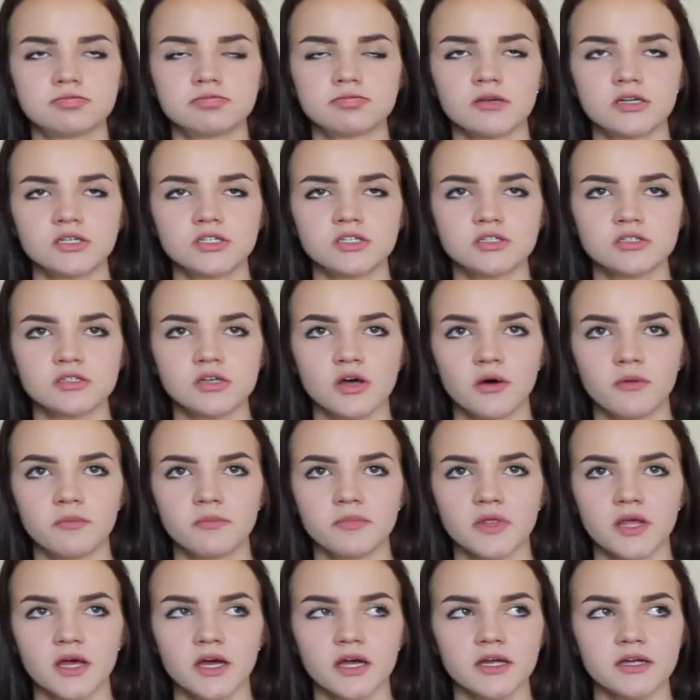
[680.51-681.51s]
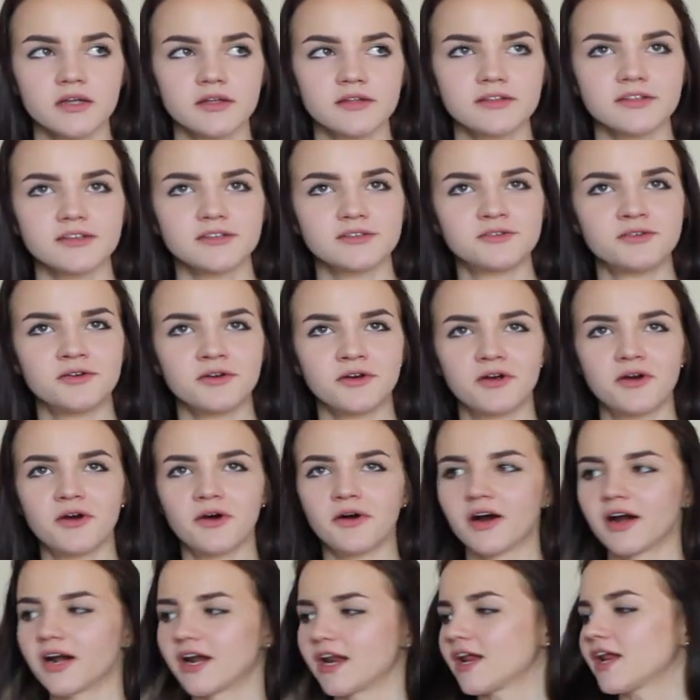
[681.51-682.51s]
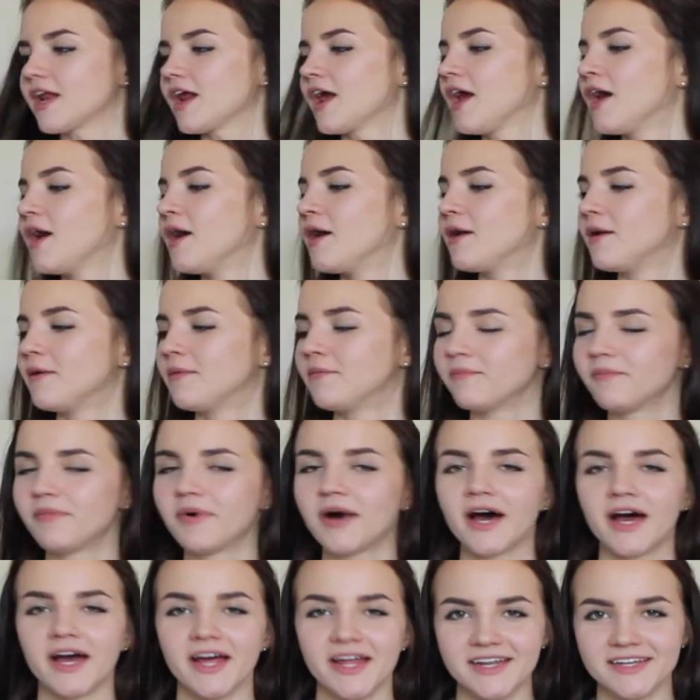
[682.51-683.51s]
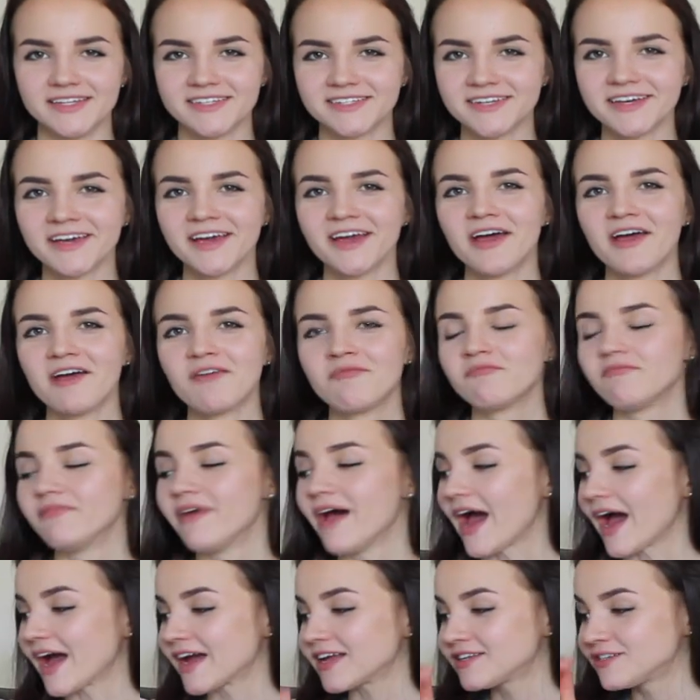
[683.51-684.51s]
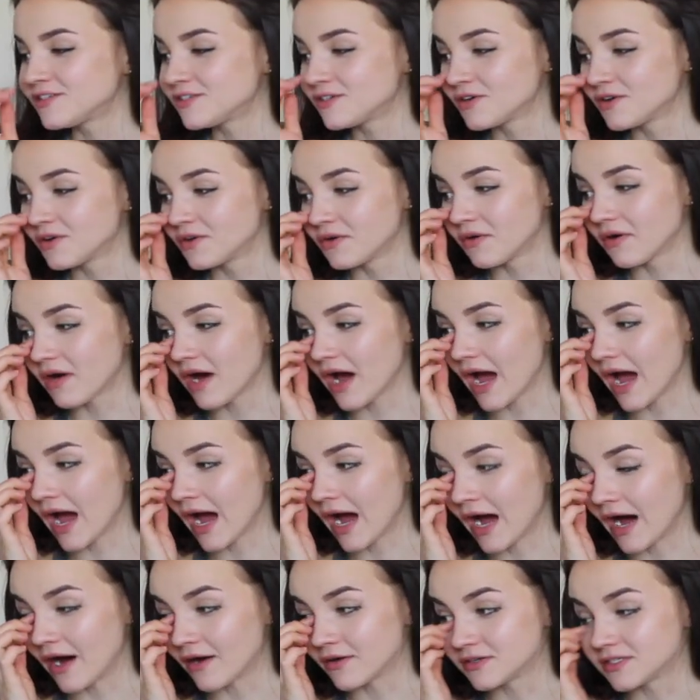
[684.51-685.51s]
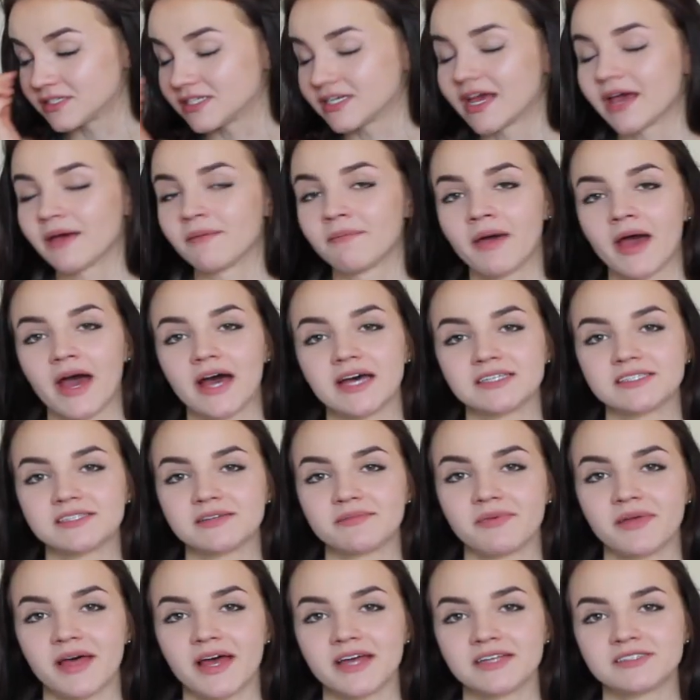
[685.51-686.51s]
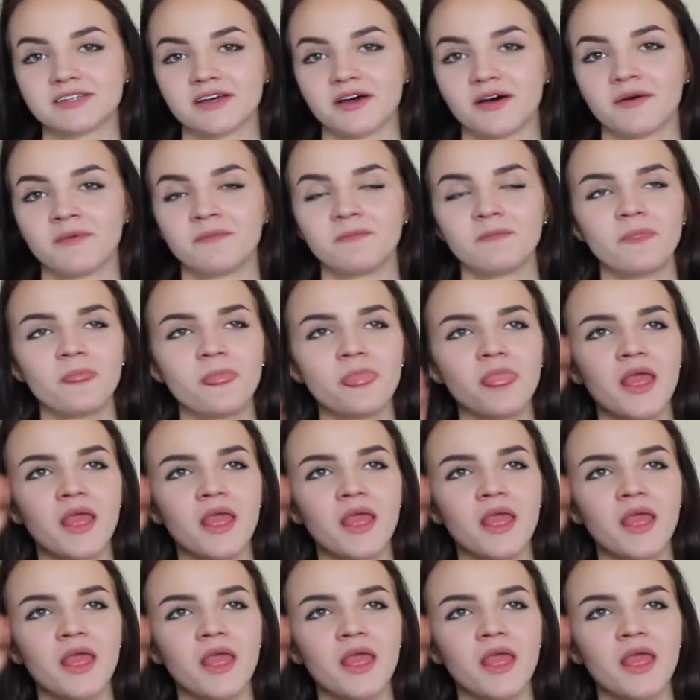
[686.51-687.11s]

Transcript: Let's just hope that it's recorded. But back to how to get past the plateau.